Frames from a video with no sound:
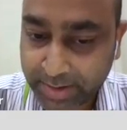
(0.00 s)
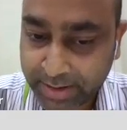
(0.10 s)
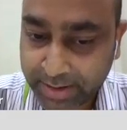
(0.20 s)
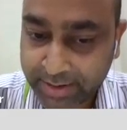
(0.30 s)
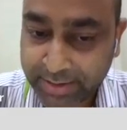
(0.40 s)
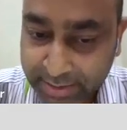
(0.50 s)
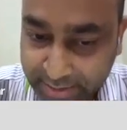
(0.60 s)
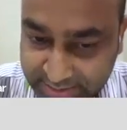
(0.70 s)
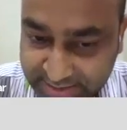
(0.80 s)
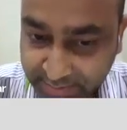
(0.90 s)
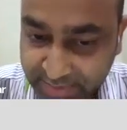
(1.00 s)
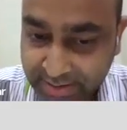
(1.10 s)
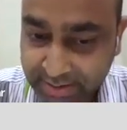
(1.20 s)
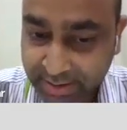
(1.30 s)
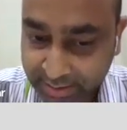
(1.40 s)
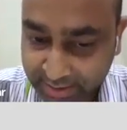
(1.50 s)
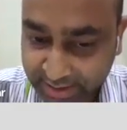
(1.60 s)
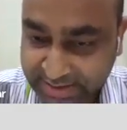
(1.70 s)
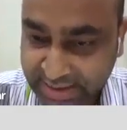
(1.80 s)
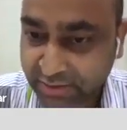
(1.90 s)
the
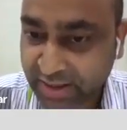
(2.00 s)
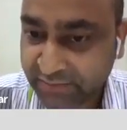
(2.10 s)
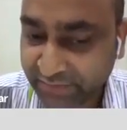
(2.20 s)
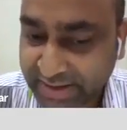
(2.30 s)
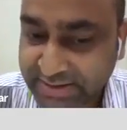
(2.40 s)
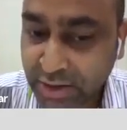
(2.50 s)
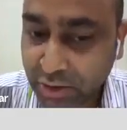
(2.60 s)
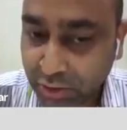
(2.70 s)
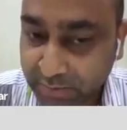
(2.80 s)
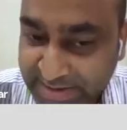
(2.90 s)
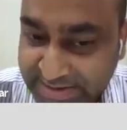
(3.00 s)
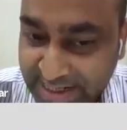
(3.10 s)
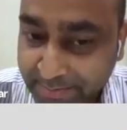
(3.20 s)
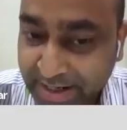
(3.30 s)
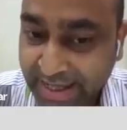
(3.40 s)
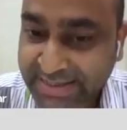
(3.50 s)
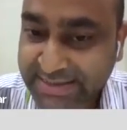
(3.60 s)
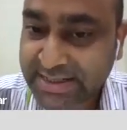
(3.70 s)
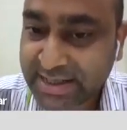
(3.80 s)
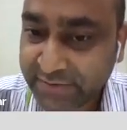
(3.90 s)
hexagonal phase will be
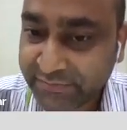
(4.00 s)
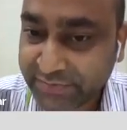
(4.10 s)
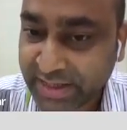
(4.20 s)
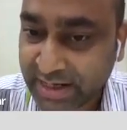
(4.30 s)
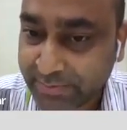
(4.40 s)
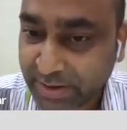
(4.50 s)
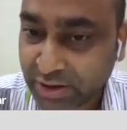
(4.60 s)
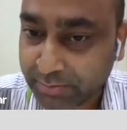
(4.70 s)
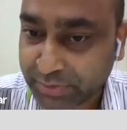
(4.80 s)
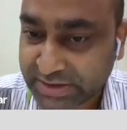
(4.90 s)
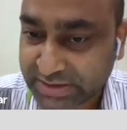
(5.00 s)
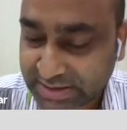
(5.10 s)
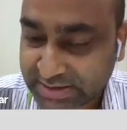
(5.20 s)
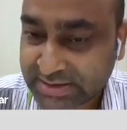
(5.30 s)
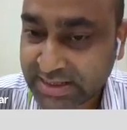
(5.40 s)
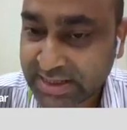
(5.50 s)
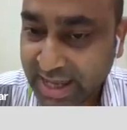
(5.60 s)
stabilized if the lipid compositions